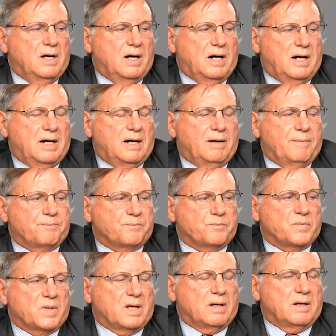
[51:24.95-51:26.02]

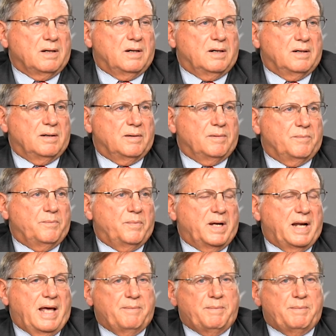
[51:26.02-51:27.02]
but